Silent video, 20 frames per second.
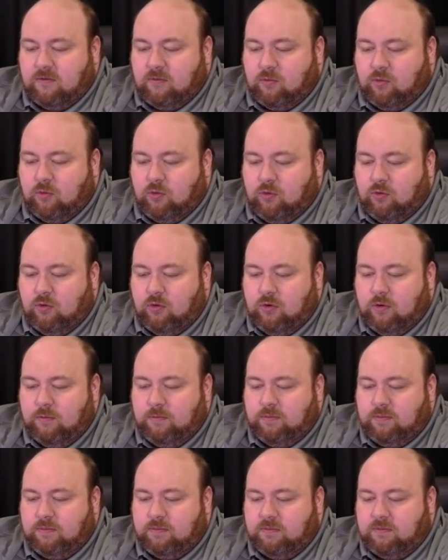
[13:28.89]

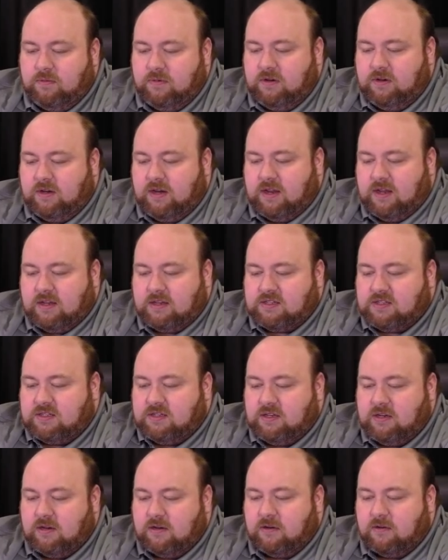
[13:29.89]
Whoop,
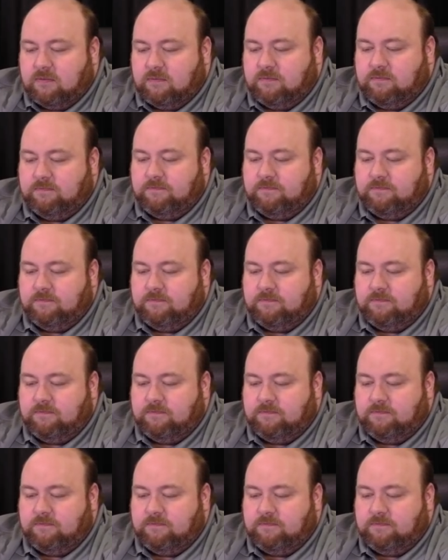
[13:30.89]
next year.